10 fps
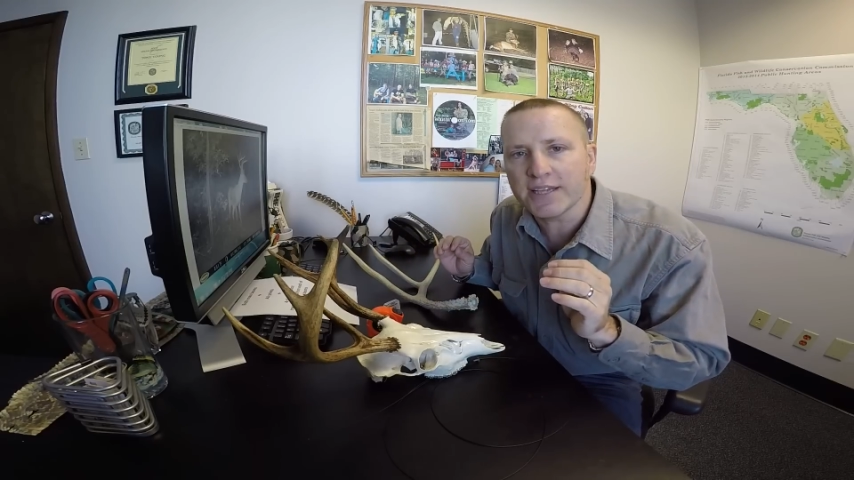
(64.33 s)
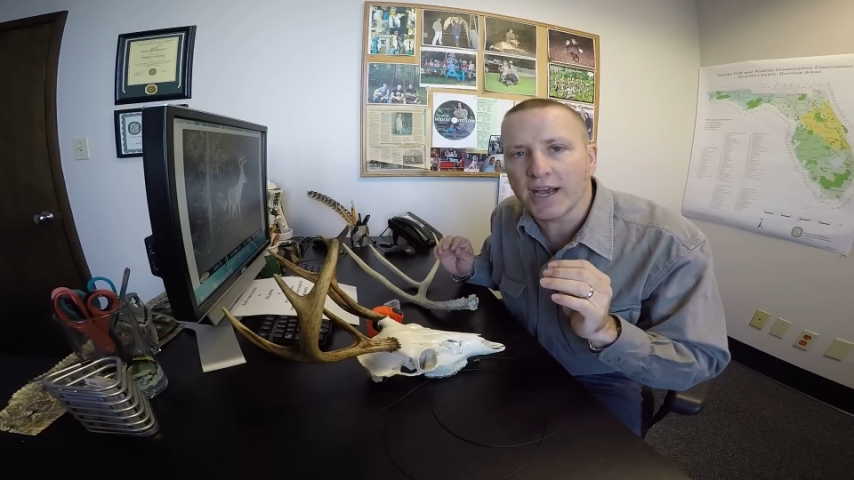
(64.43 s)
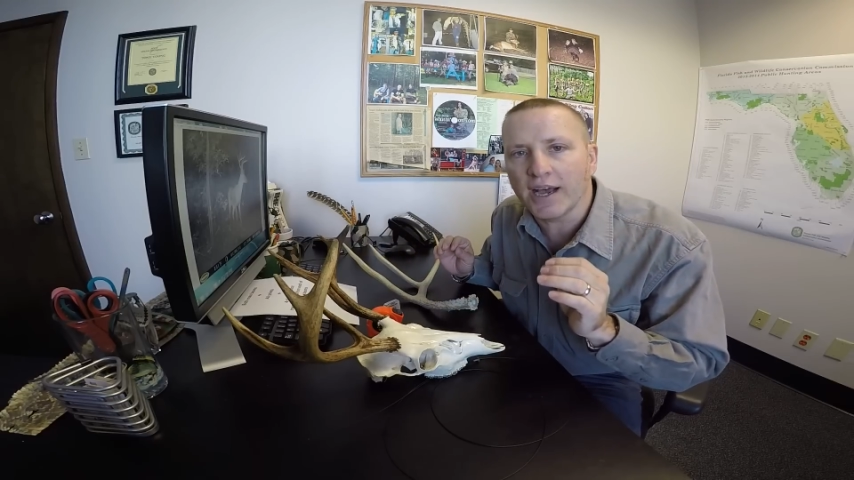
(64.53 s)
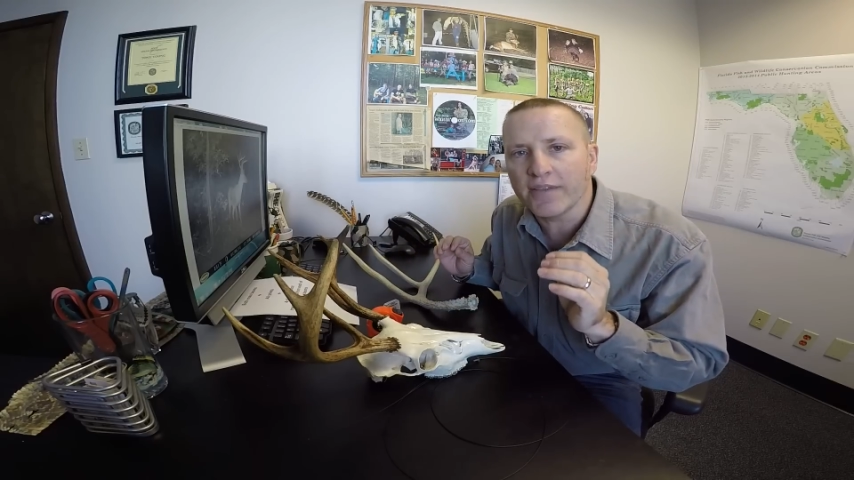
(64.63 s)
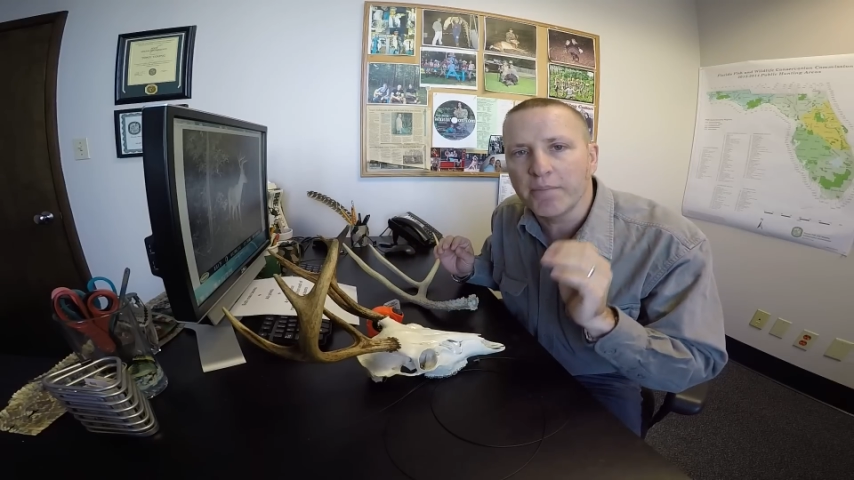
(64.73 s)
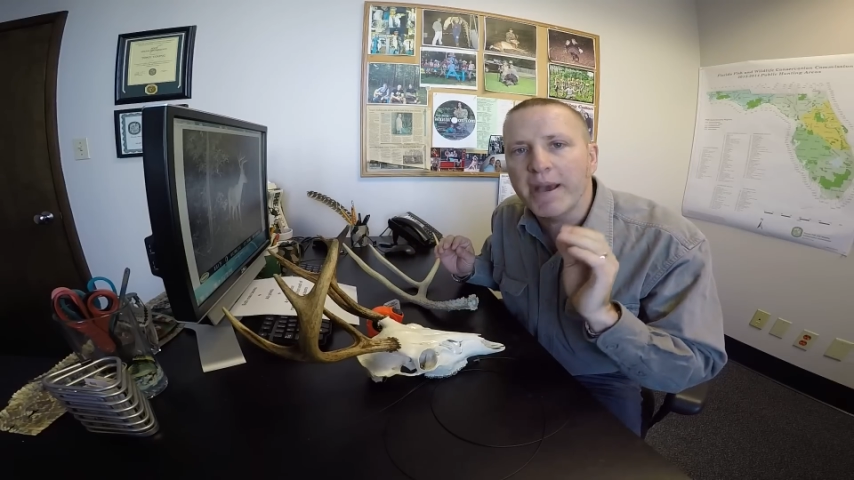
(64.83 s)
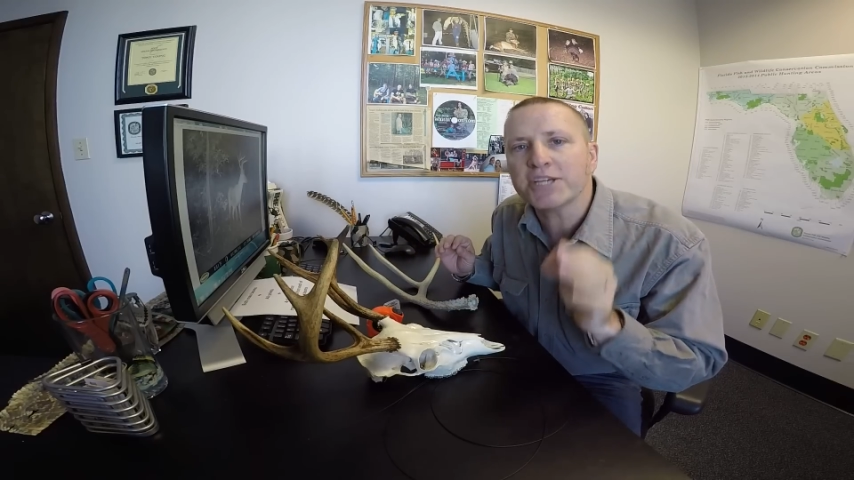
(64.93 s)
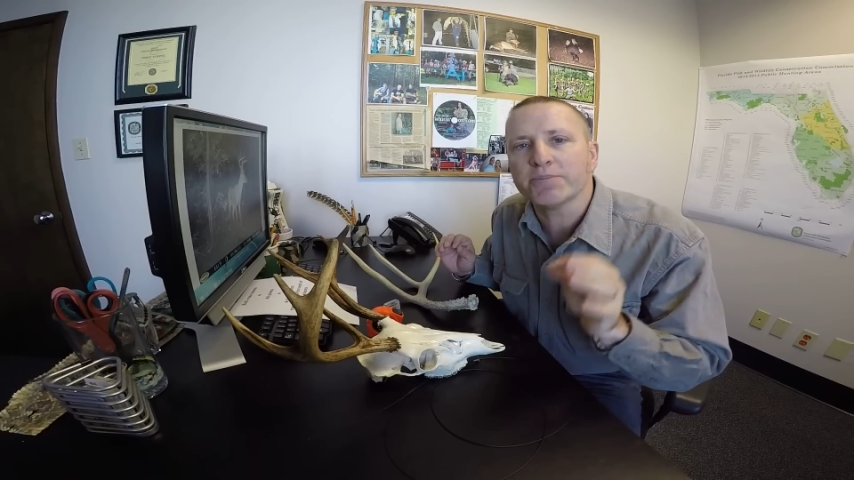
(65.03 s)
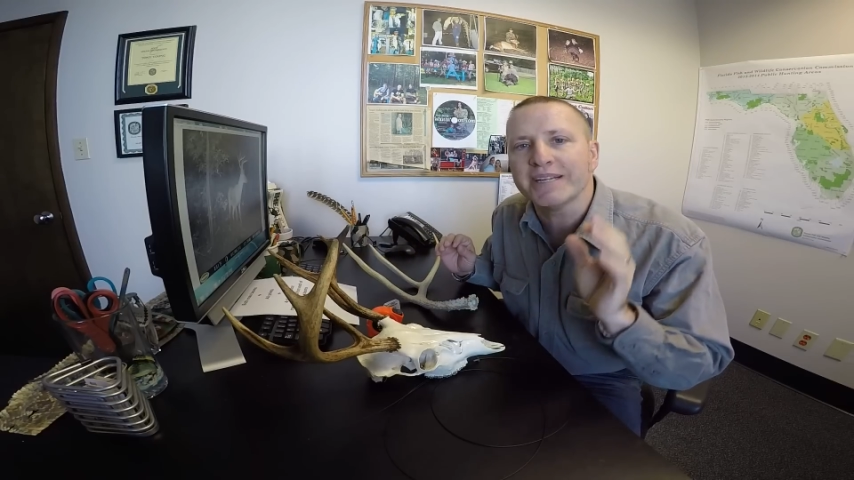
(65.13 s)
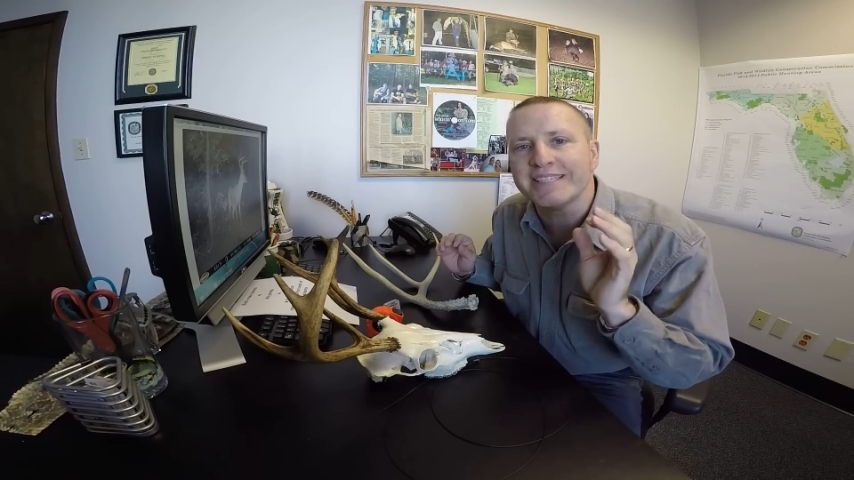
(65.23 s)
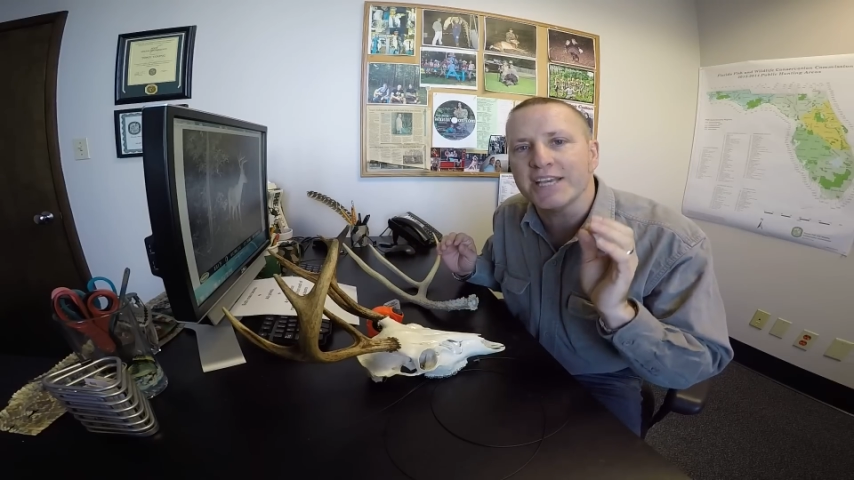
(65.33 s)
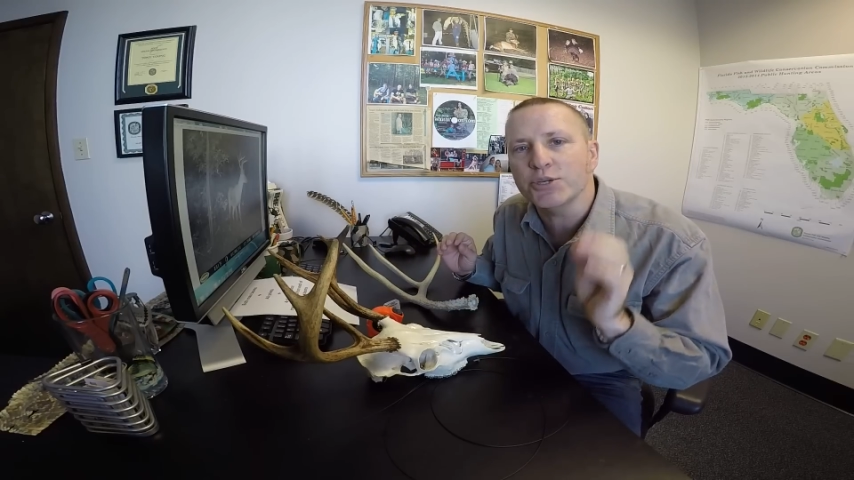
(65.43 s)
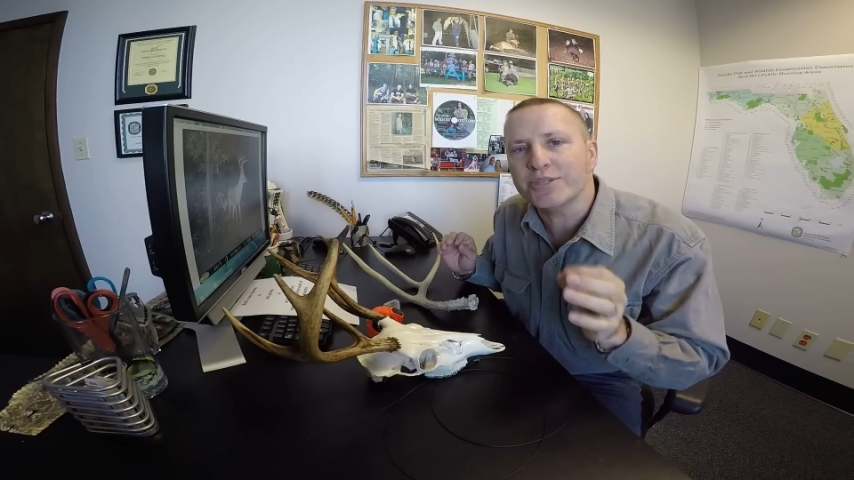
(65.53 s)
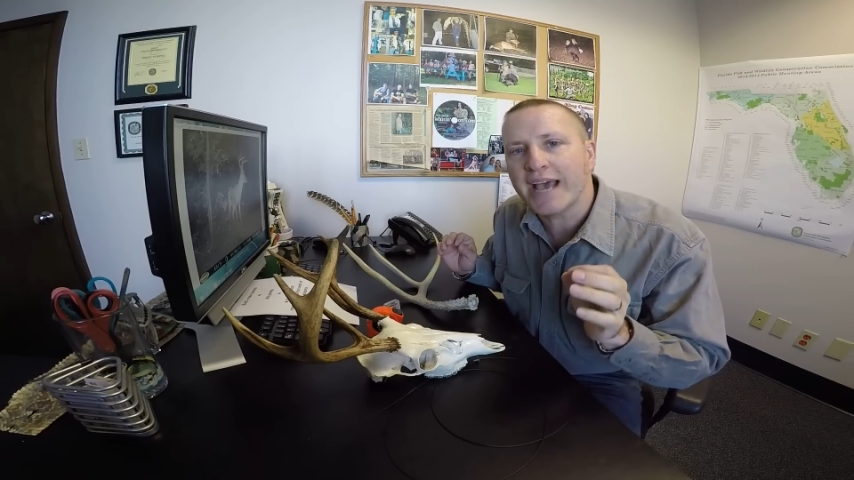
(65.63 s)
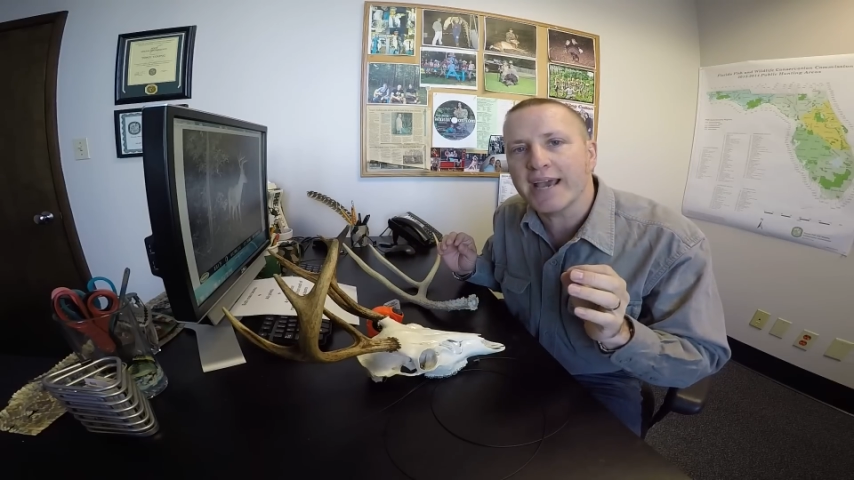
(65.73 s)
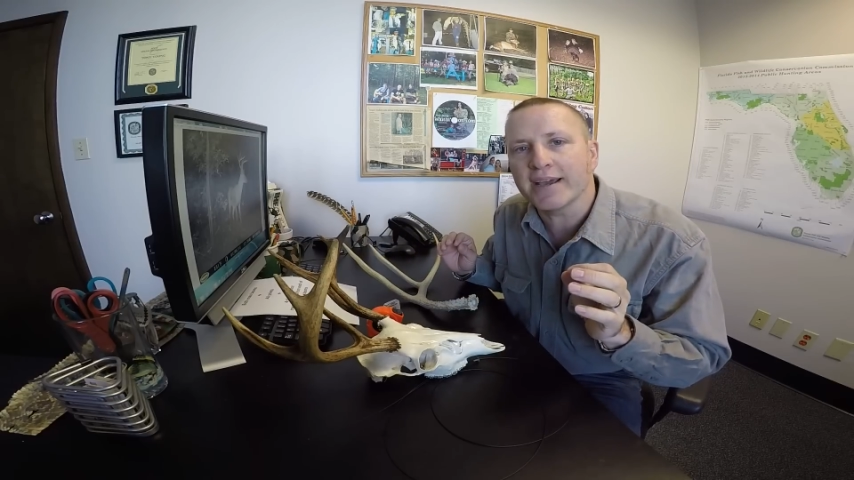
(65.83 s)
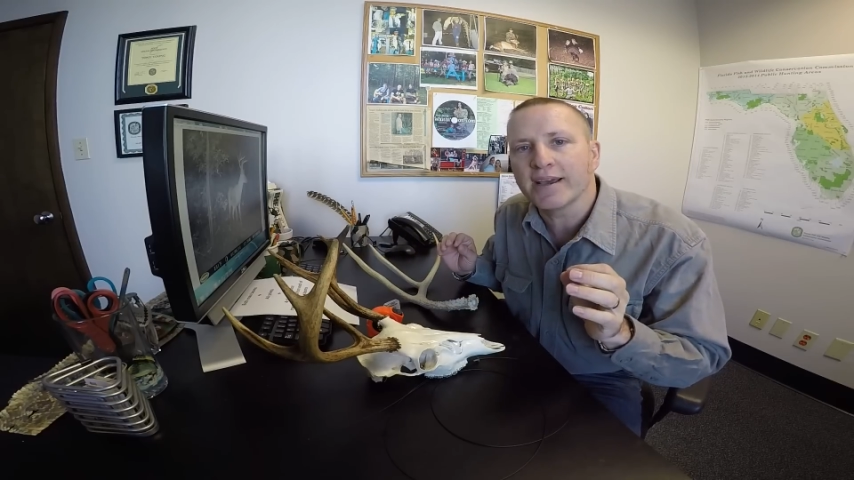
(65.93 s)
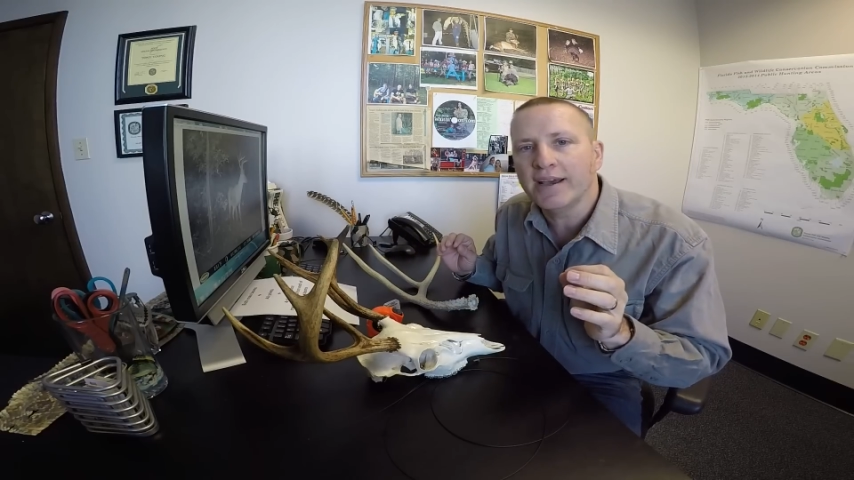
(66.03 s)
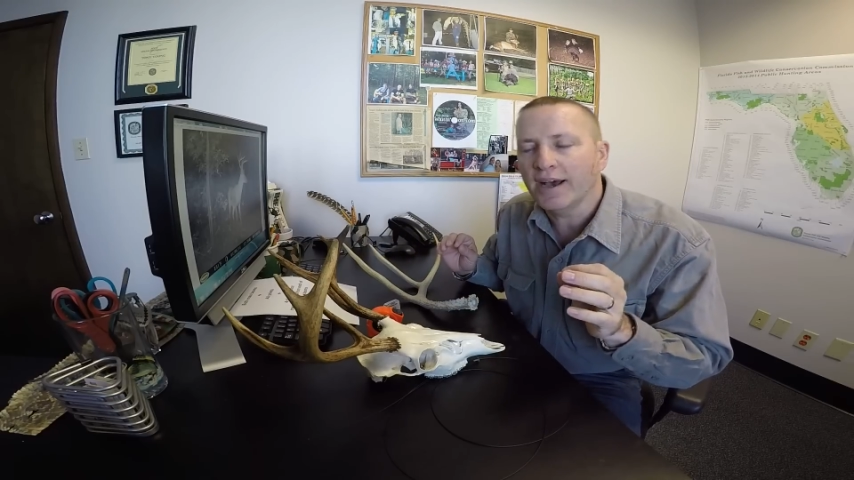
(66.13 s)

the measurements that you take